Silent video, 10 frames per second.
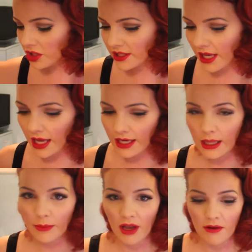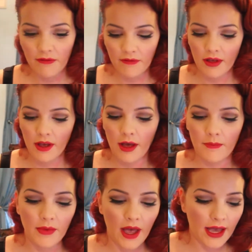just get a little bit of
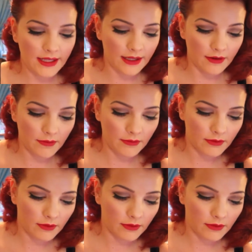hair serum.